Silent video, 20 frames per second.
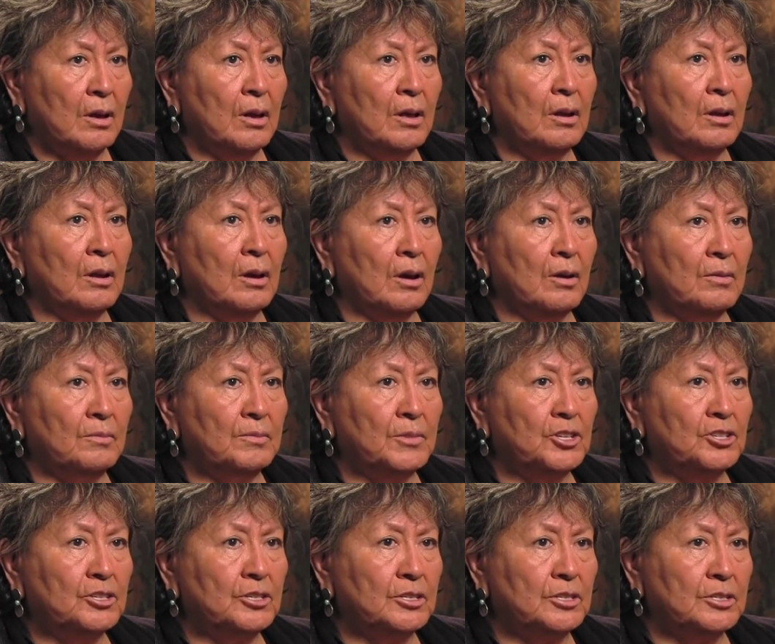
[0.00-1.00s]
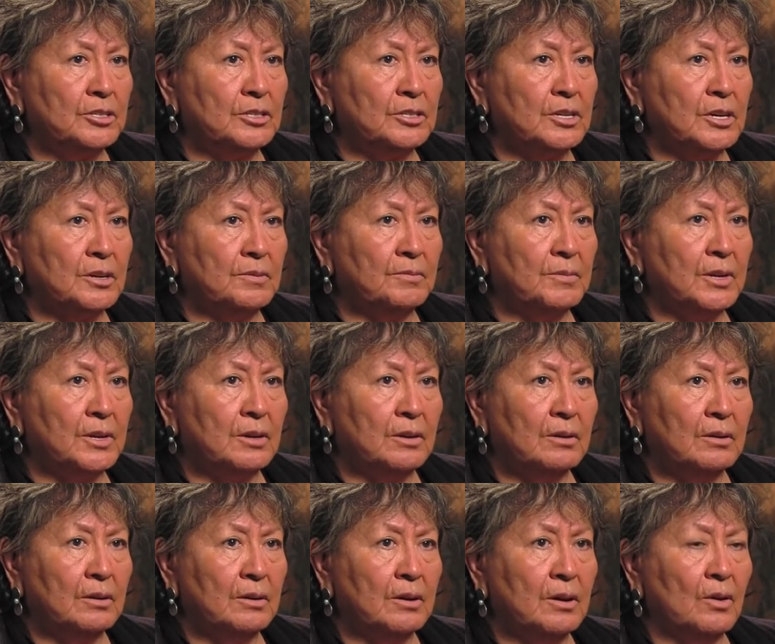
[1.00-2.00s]
And our mission statement
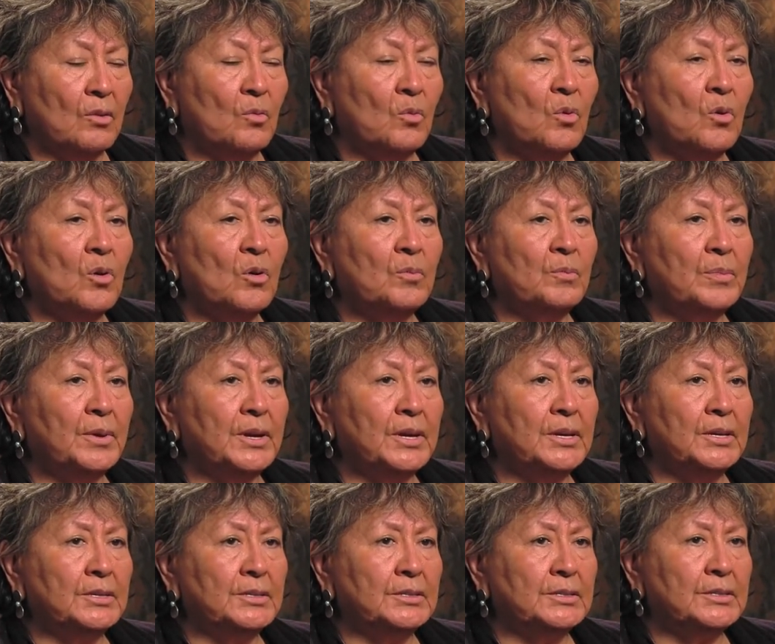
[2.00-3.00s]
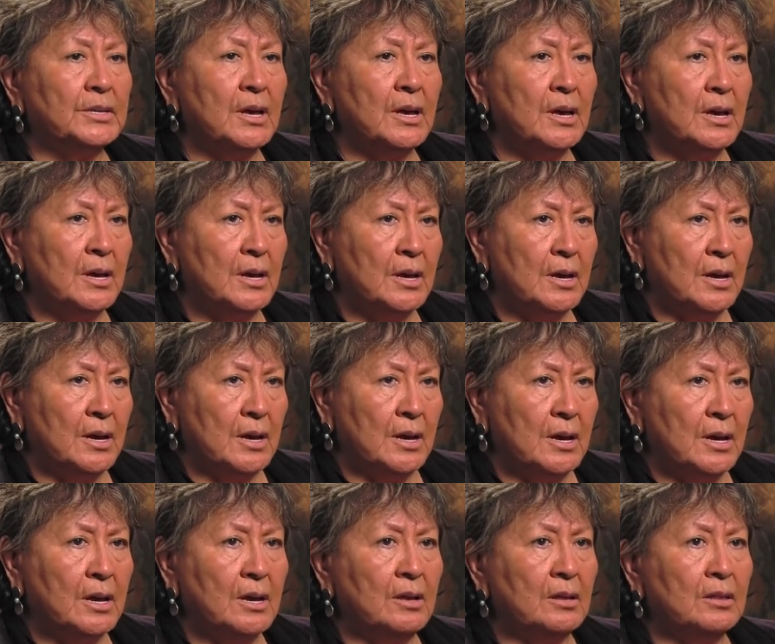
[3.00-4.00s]
world peace,
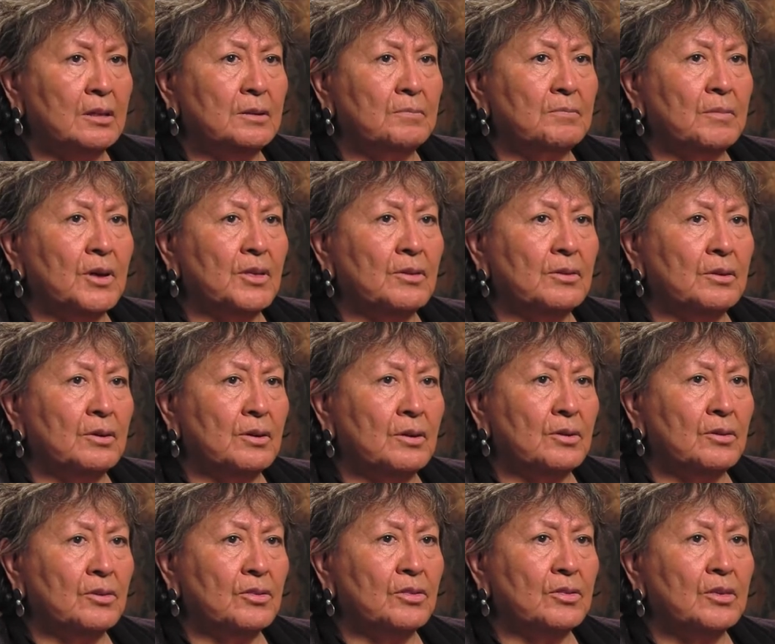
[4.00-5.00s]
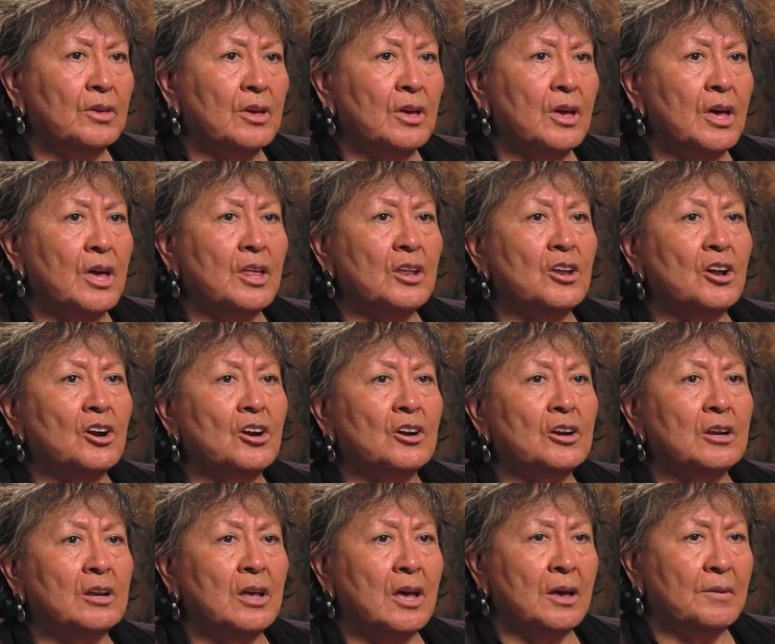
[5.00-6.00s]
healing Mother Earth and her
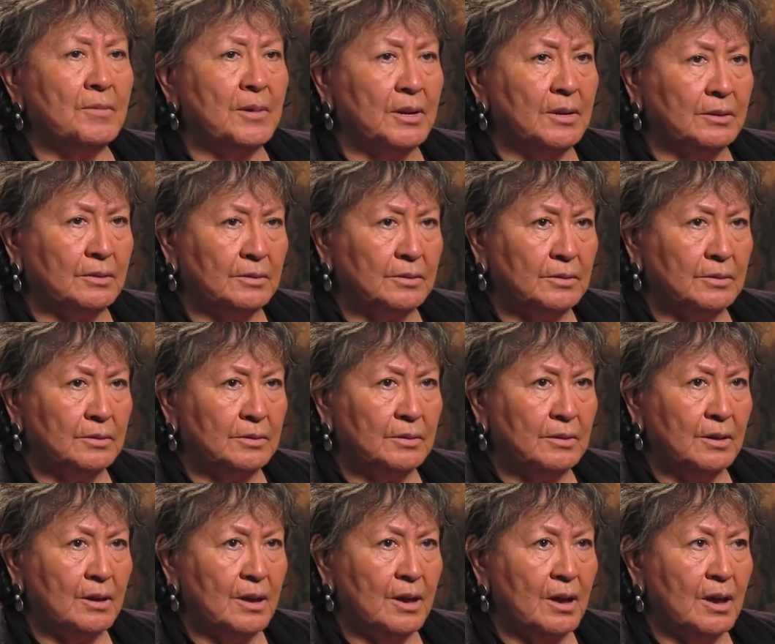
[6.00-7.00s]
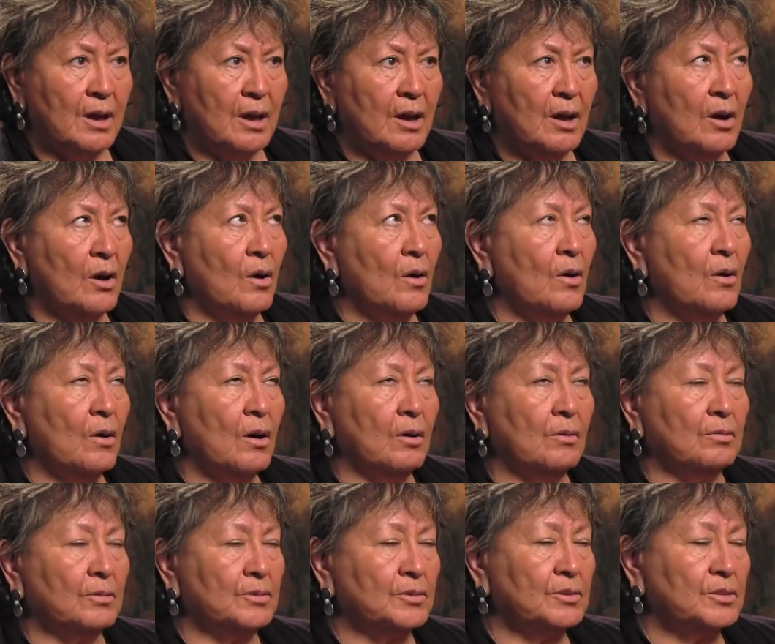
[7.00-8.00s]
inhabitants. Oh, I
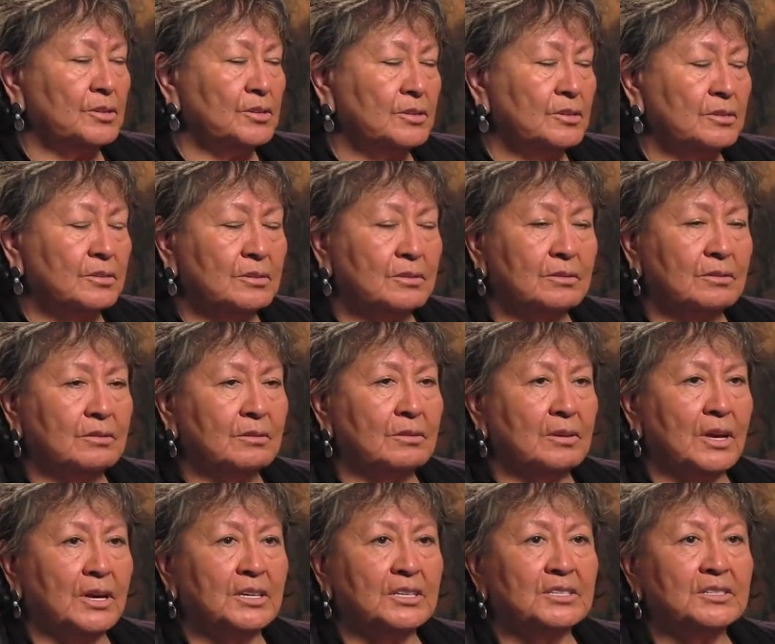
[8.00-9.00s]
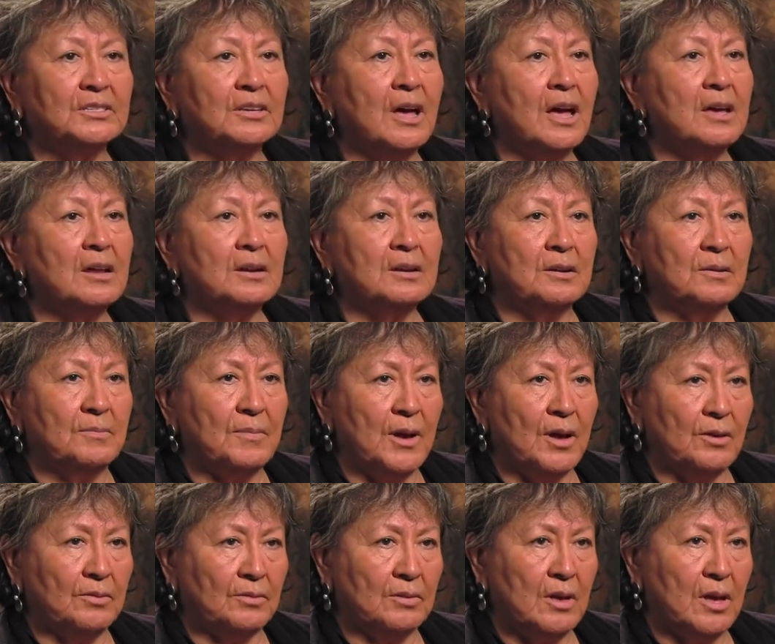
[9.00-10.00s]
was just excited
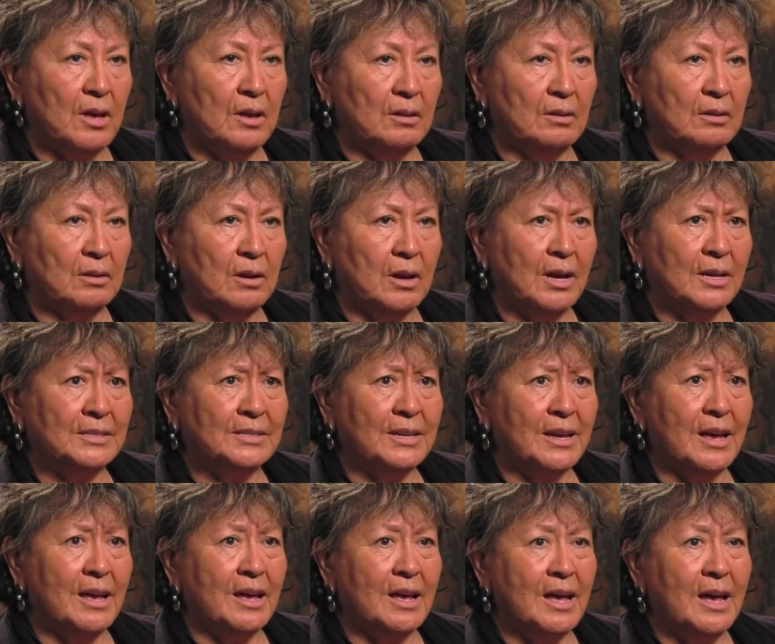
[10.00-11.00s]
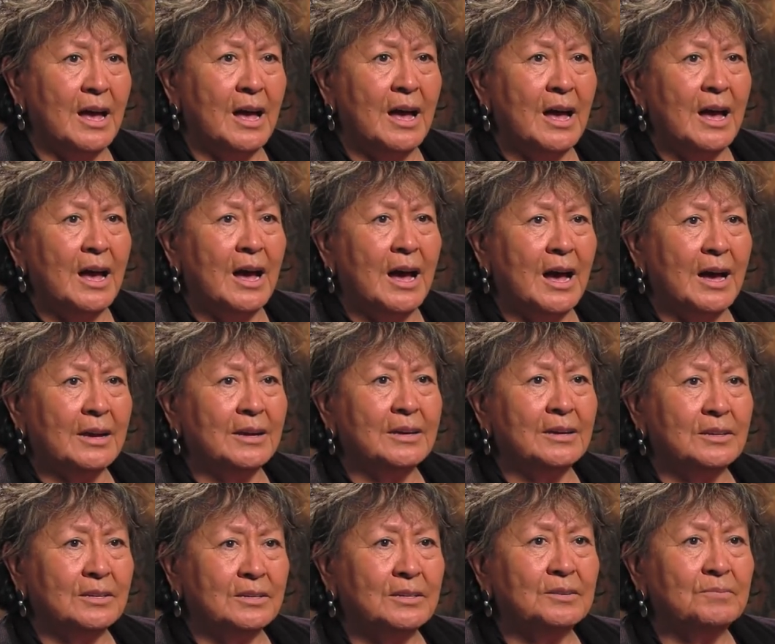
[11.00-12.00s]
about that. I said, I
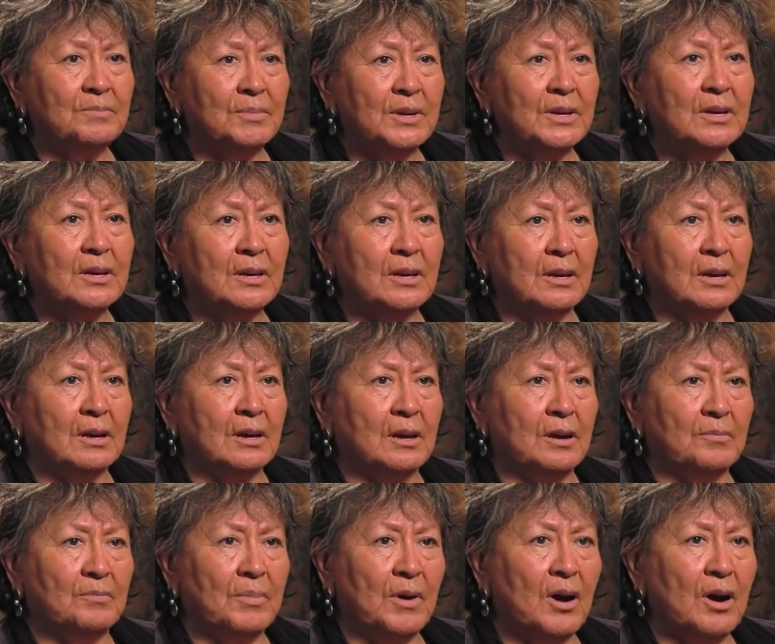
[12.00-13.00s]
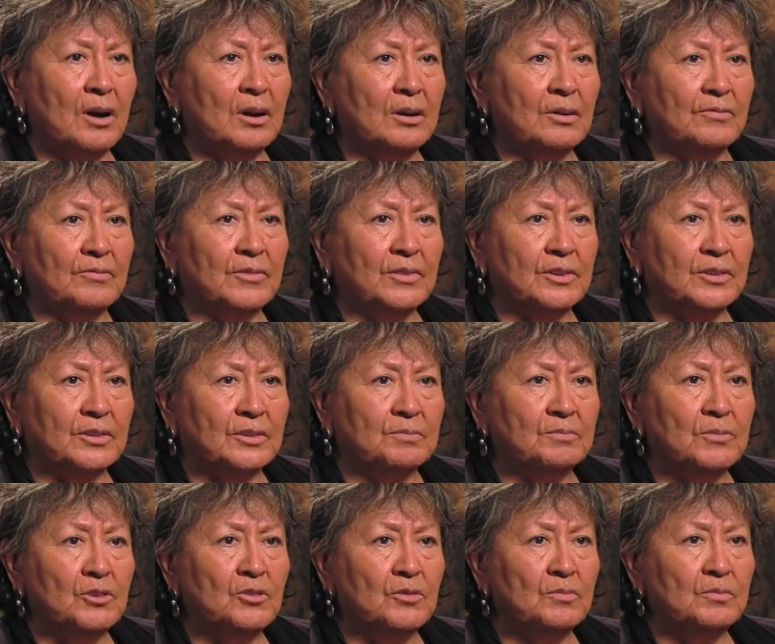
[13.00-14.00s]
get to be a part of this
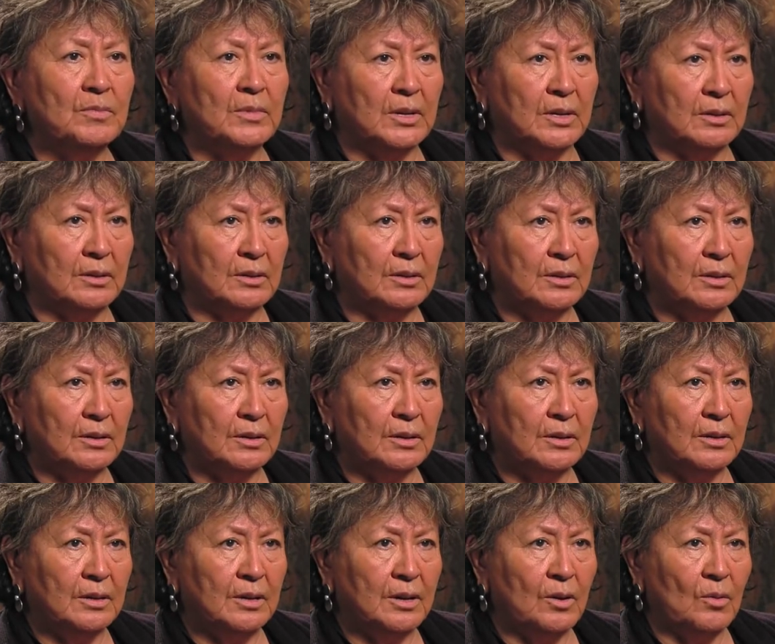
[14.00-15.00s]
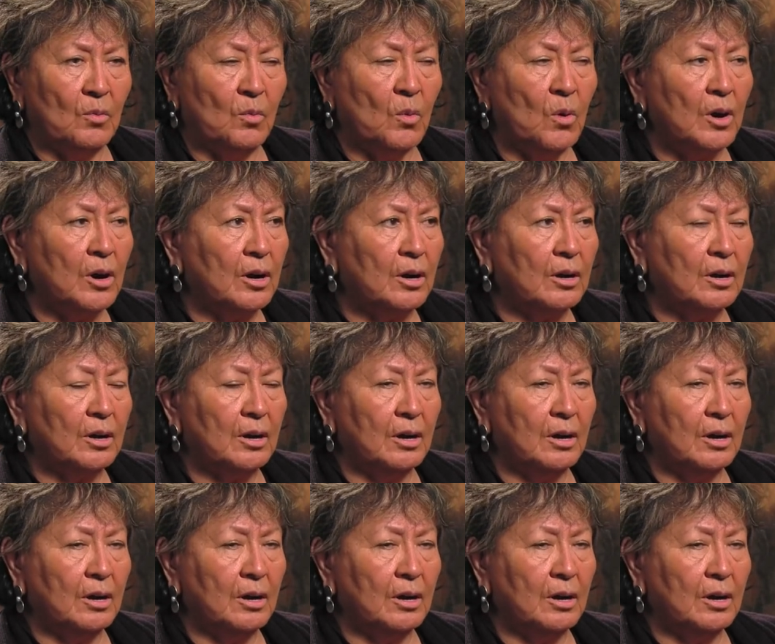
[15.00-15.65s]
movement, work.